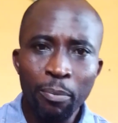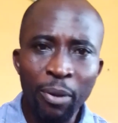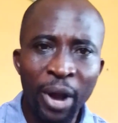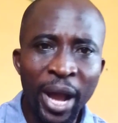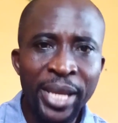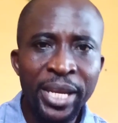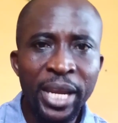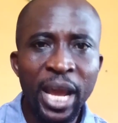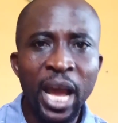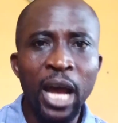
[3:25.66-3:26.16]

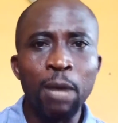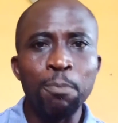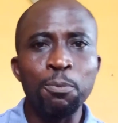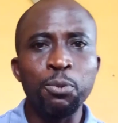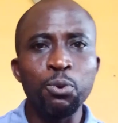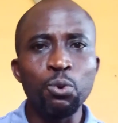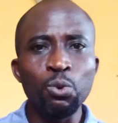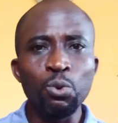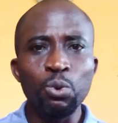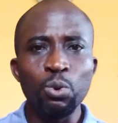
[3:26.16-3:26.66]

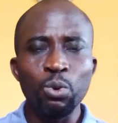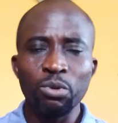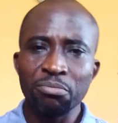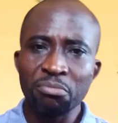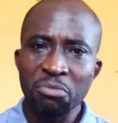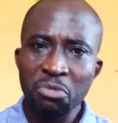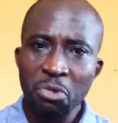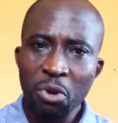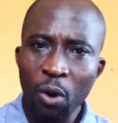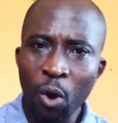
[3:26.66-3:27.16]
pineapple,
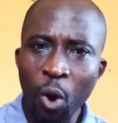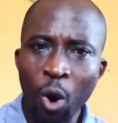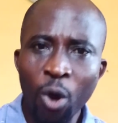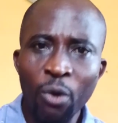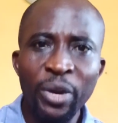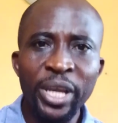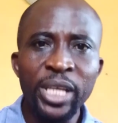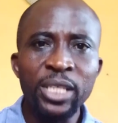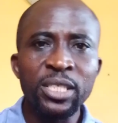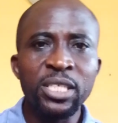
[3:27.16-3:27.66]

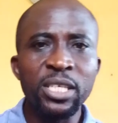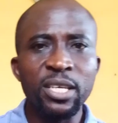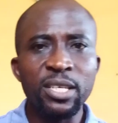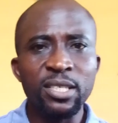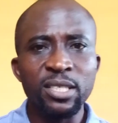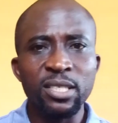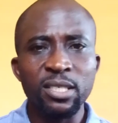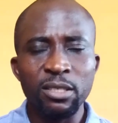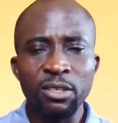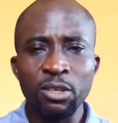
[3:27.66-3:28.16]

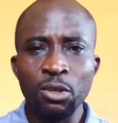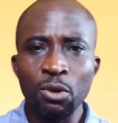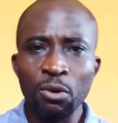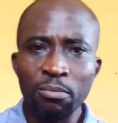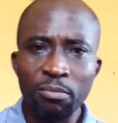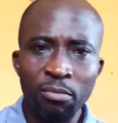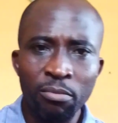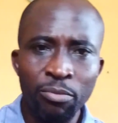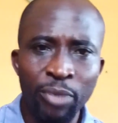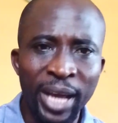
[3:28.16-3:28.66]
oranges,
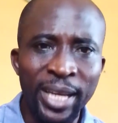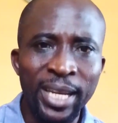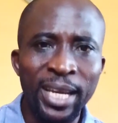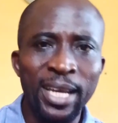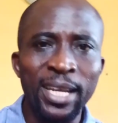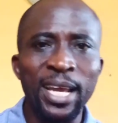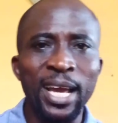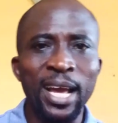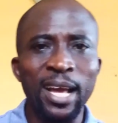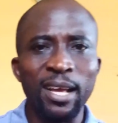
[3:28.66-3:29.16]

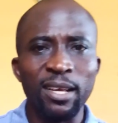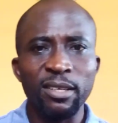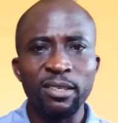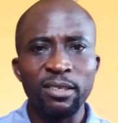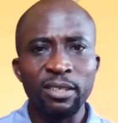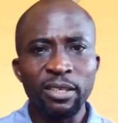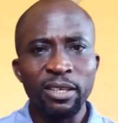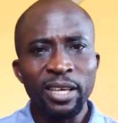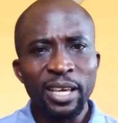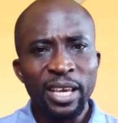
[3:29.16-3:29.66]
banana,
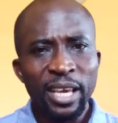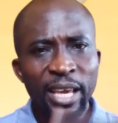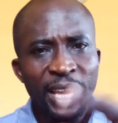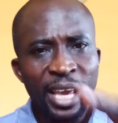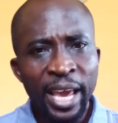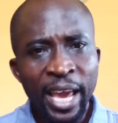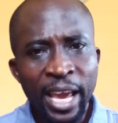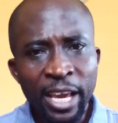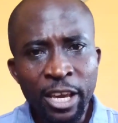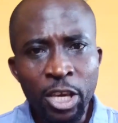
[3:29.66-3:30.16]

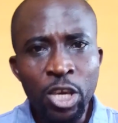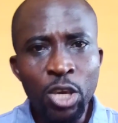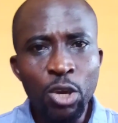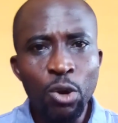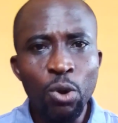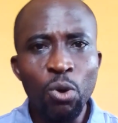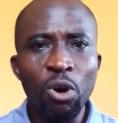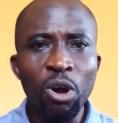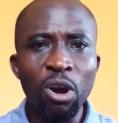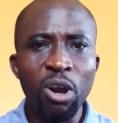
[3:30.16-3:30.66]
egg
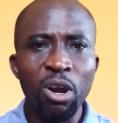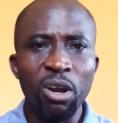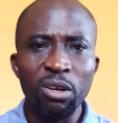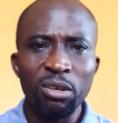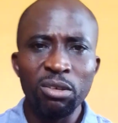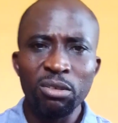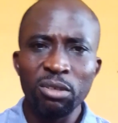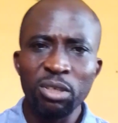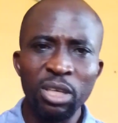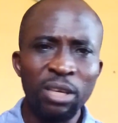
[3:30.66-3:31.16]
yolk.
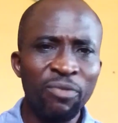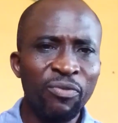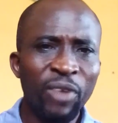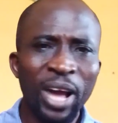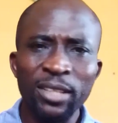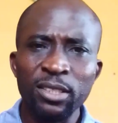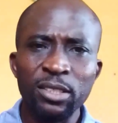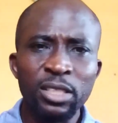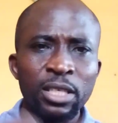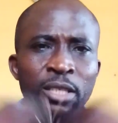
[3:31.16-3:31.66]
In
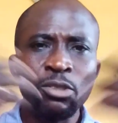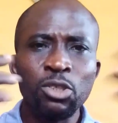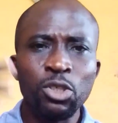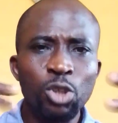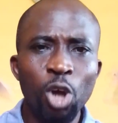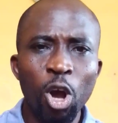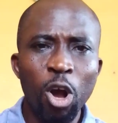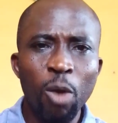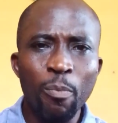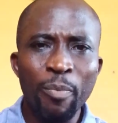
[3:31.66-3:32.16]
fact, in
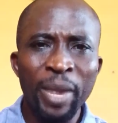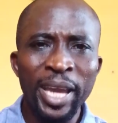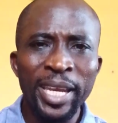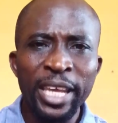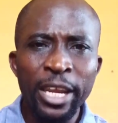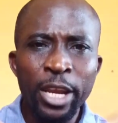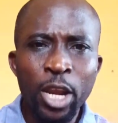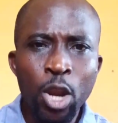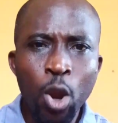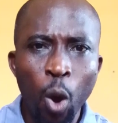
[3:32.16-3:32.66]
so
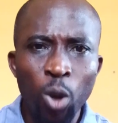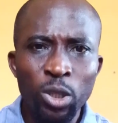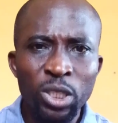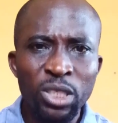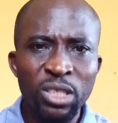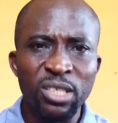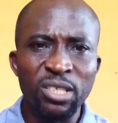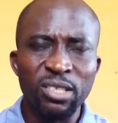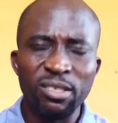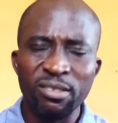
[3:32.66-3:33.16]
many
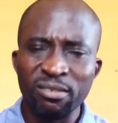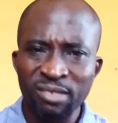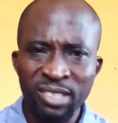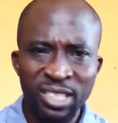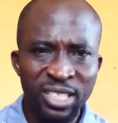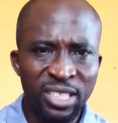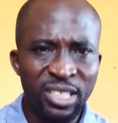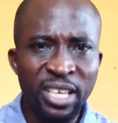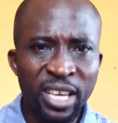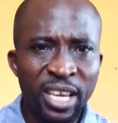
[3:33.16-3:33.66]
nuts,
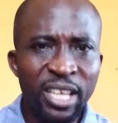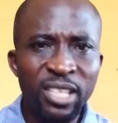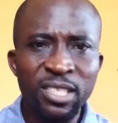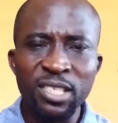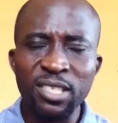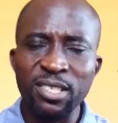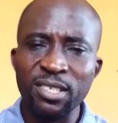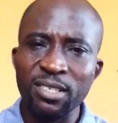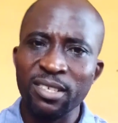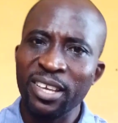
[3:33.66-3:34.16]

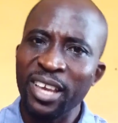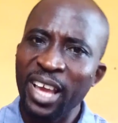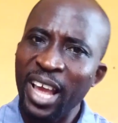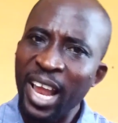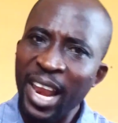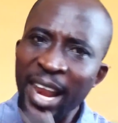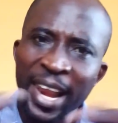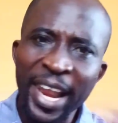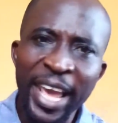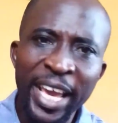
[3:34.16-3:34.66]
seeds,
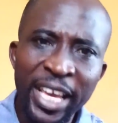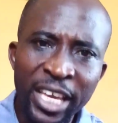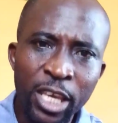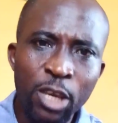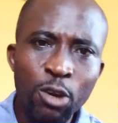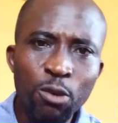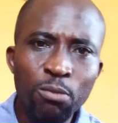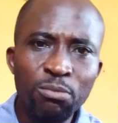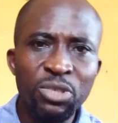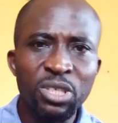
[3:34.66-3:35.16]

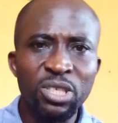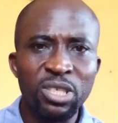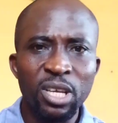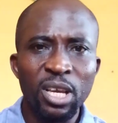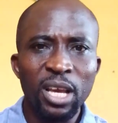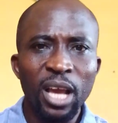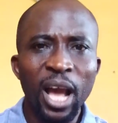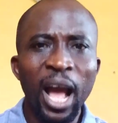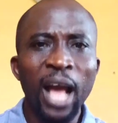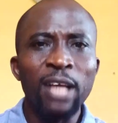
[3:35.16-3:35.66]

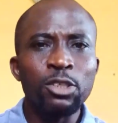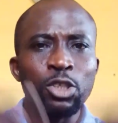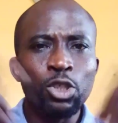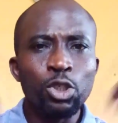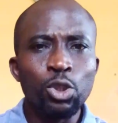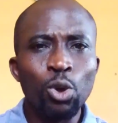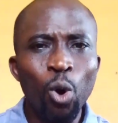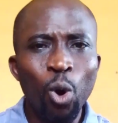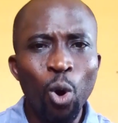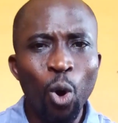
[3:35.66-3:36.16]
legumes, and
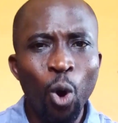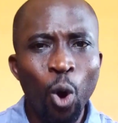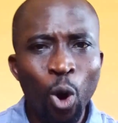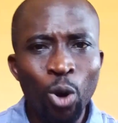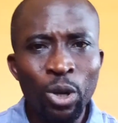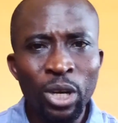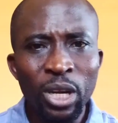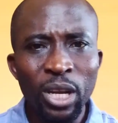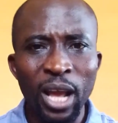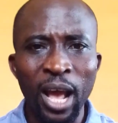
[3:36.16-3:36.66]
so
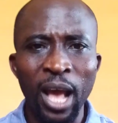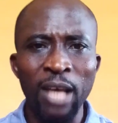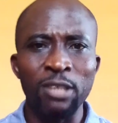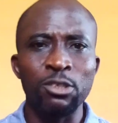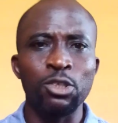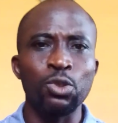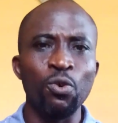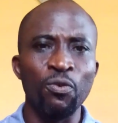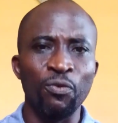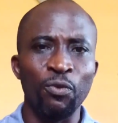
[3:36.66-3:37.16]
on
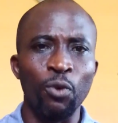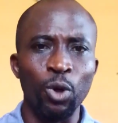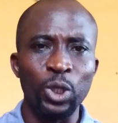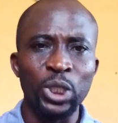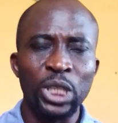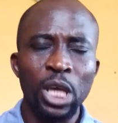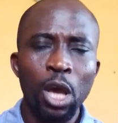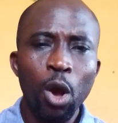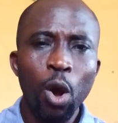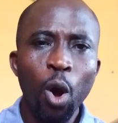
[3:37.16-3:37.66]
and so
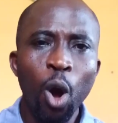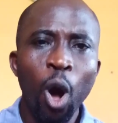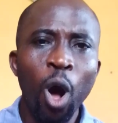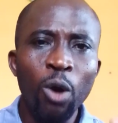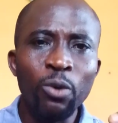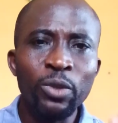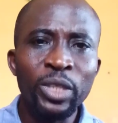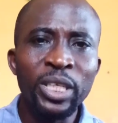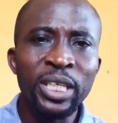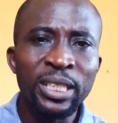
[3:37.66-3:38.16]
forth.
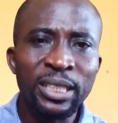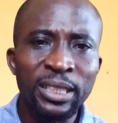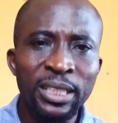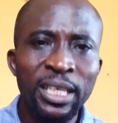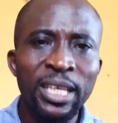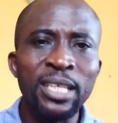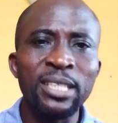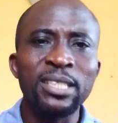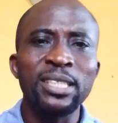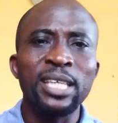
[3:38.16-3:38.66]
All these
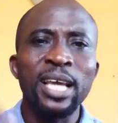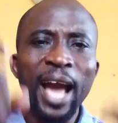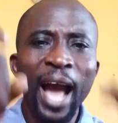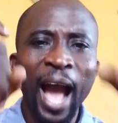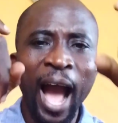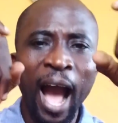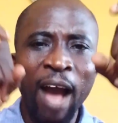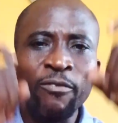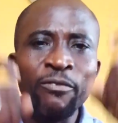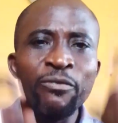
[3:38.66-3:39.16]
things
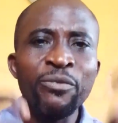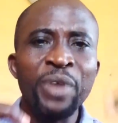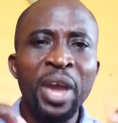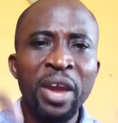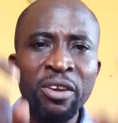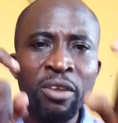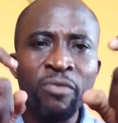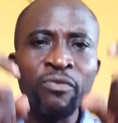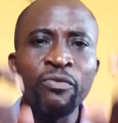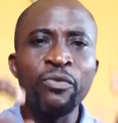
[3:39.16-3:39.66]
are
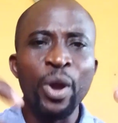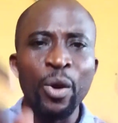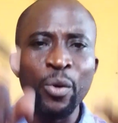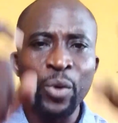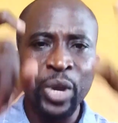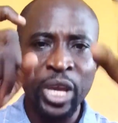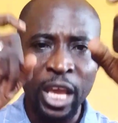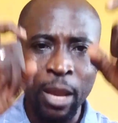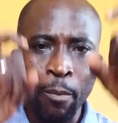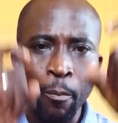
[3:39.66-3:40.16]
very,
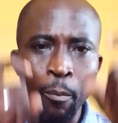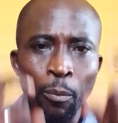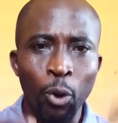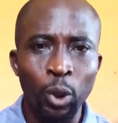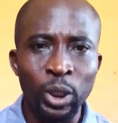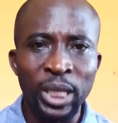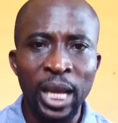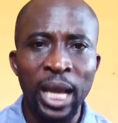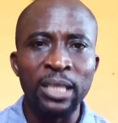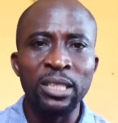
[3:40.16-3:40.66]
very
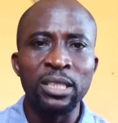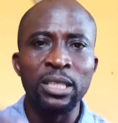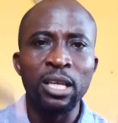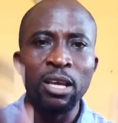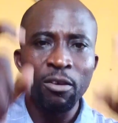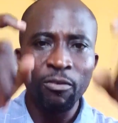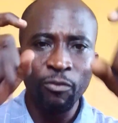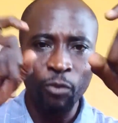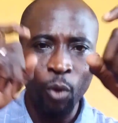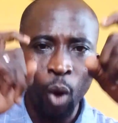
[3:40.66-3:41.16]
important
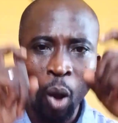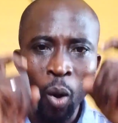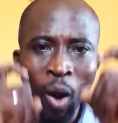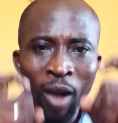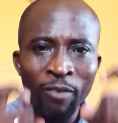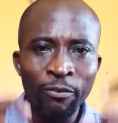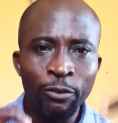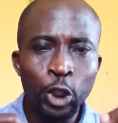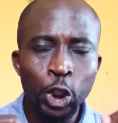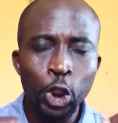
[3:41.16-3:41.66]
for
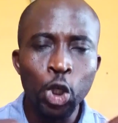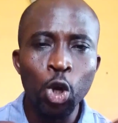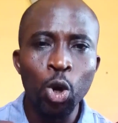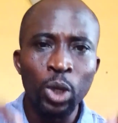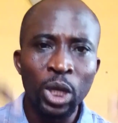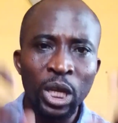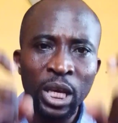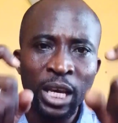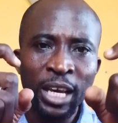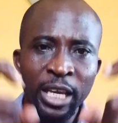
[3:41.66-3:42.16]
our
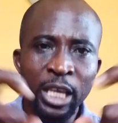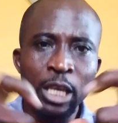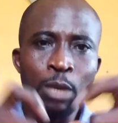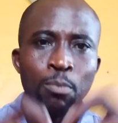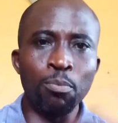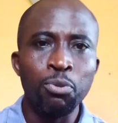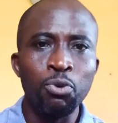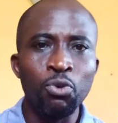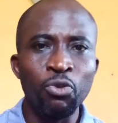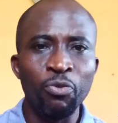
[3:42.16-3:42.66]
vision
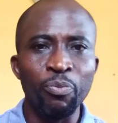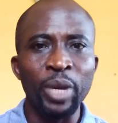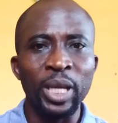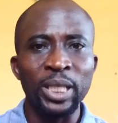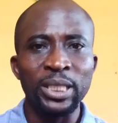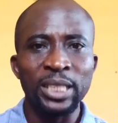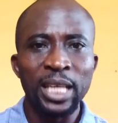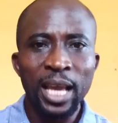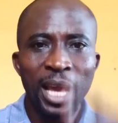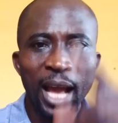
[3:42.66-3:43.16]

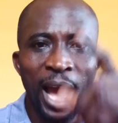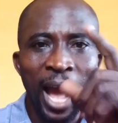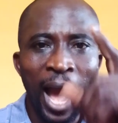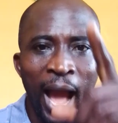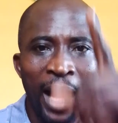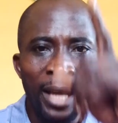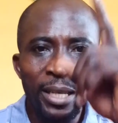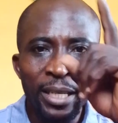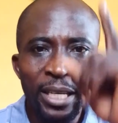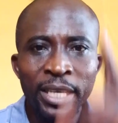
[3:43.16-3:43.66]
improvement,
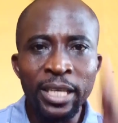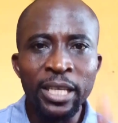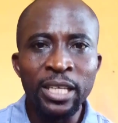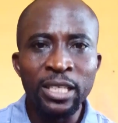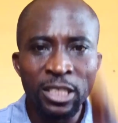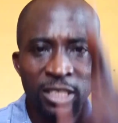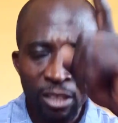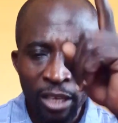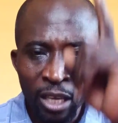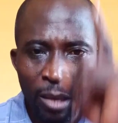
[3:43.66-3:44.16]
and
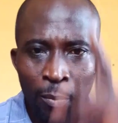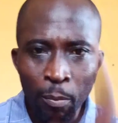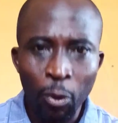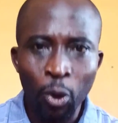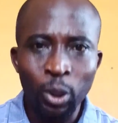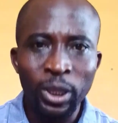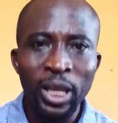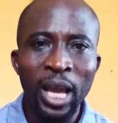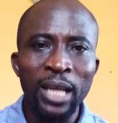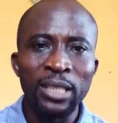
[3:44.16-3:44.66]
its
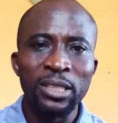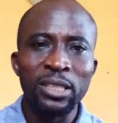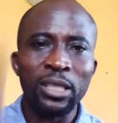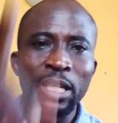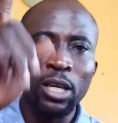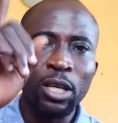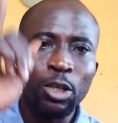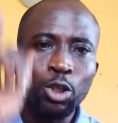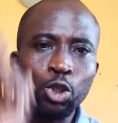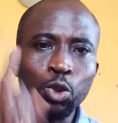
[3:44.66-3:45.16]

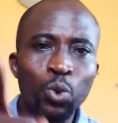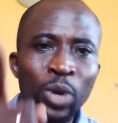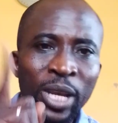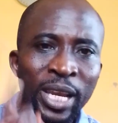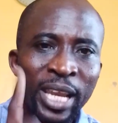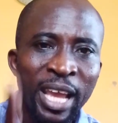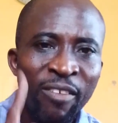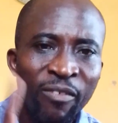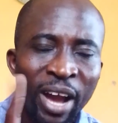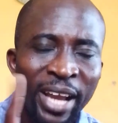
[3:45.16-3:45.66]
importance should
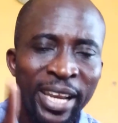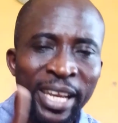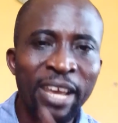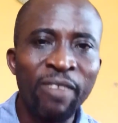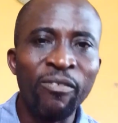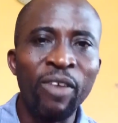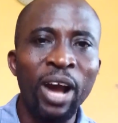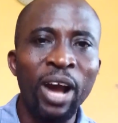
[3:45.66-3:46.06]
never